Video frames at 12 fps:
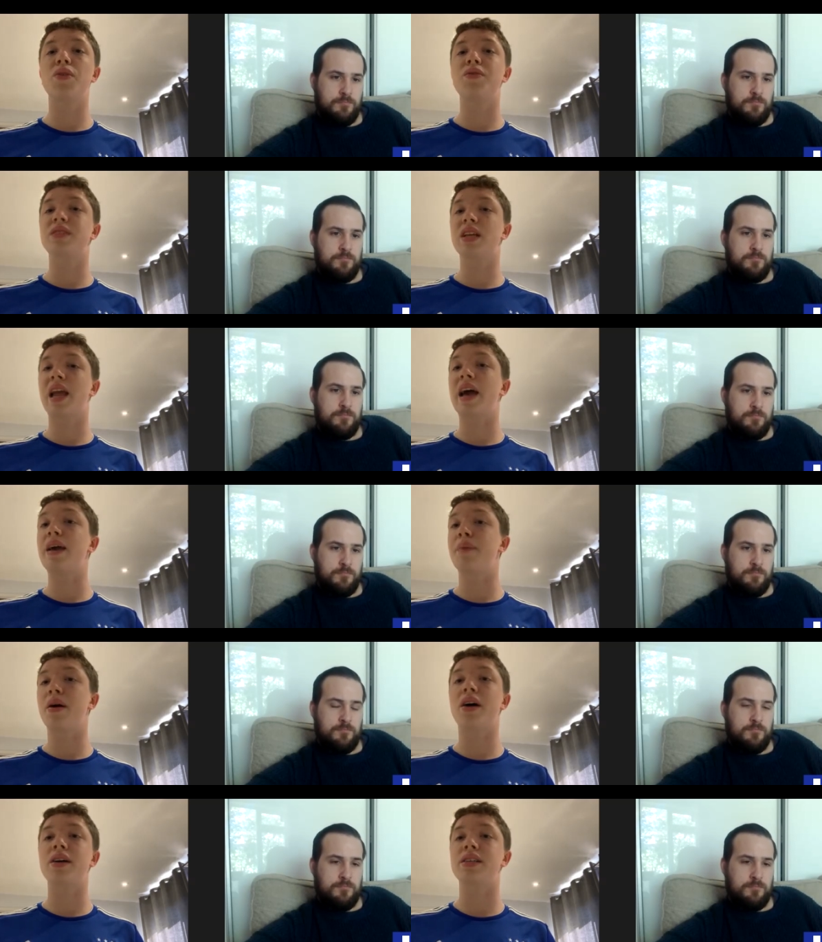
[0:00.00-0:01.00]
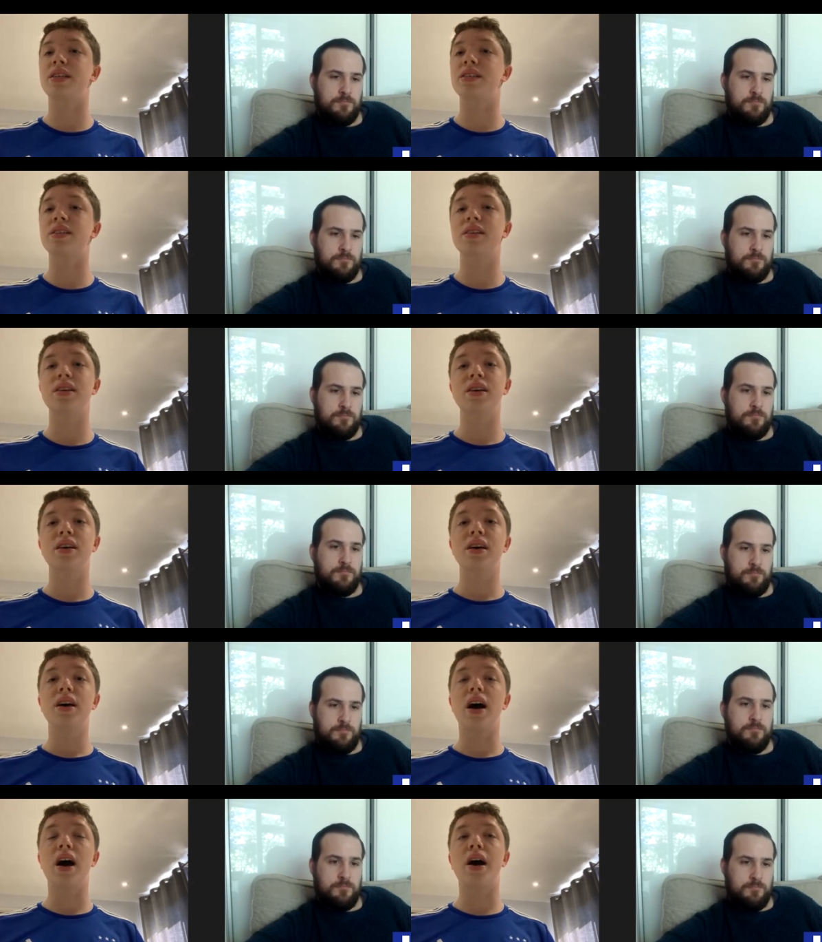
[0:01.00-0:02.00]
Speaker 1: of delay in passes,
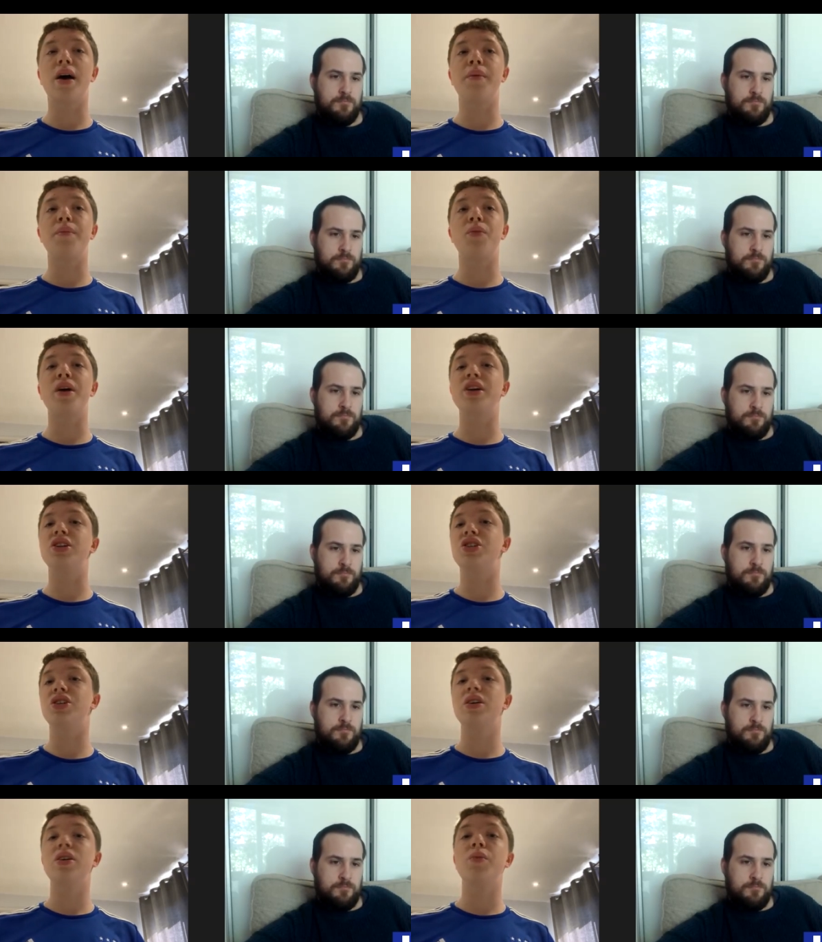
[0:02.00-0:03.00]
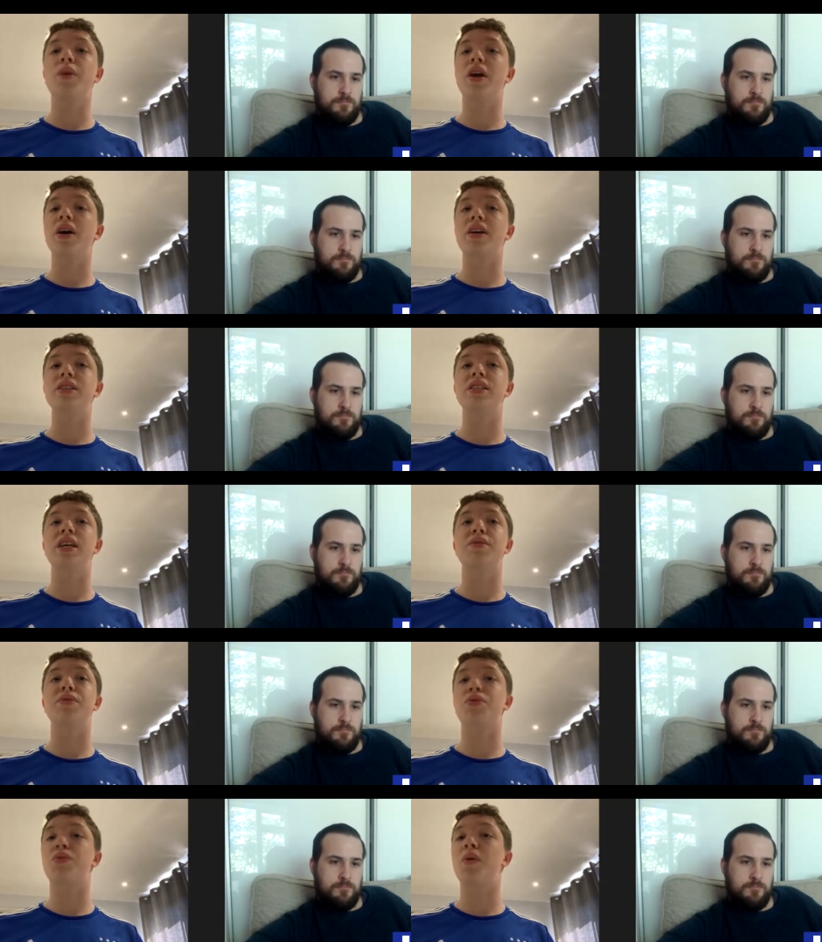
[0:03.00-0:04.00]
um, which when I conceded
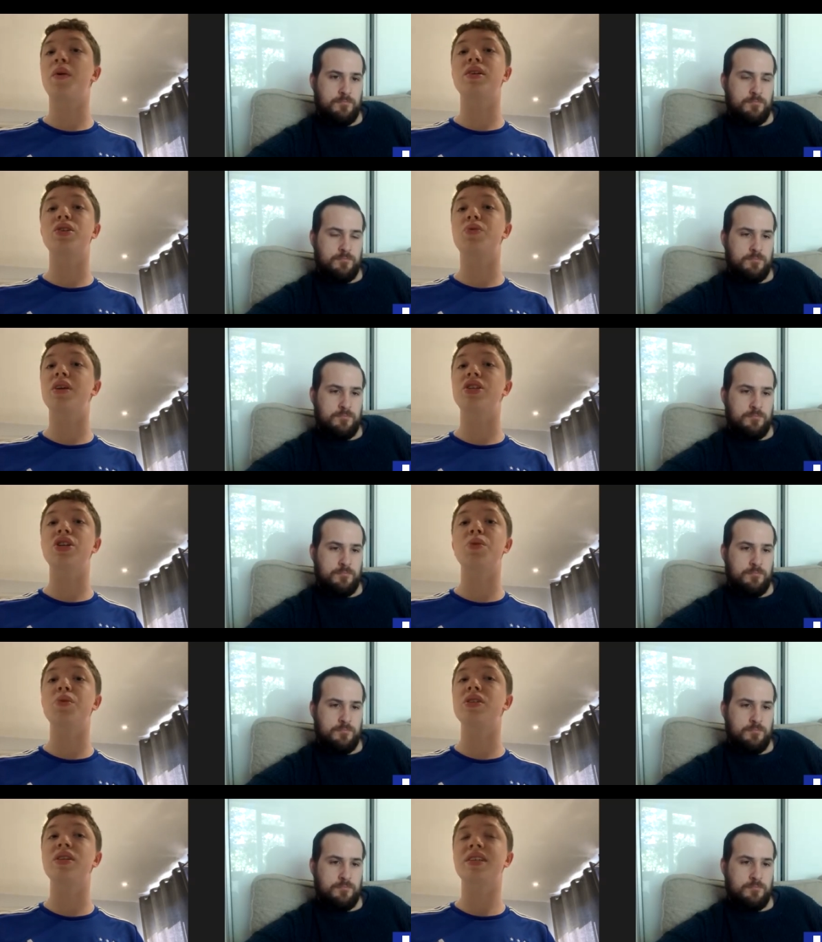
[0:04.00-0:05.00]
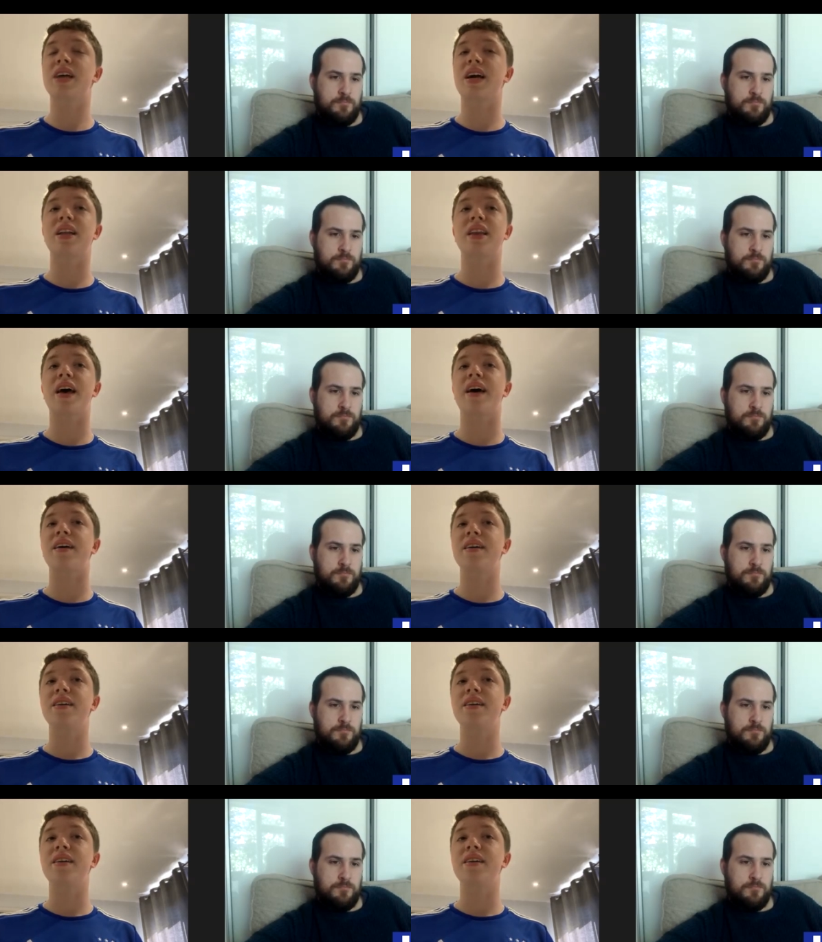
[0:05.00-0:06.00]
from 3 1 to 3 2 was exactly that.
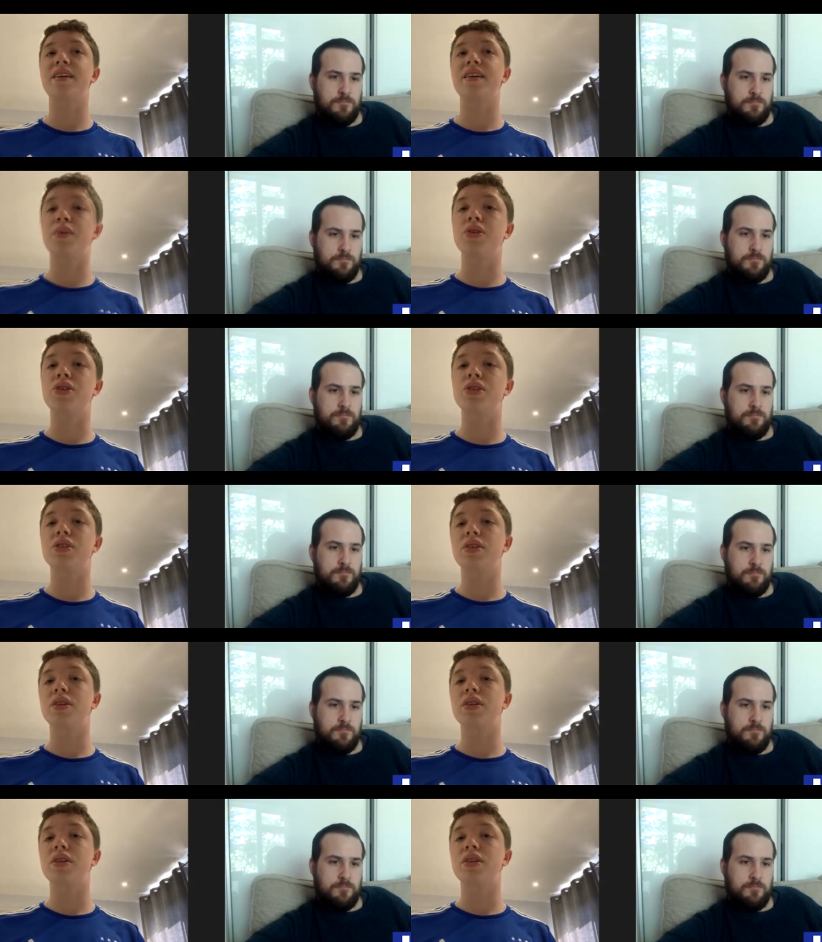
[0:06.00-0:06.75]
I was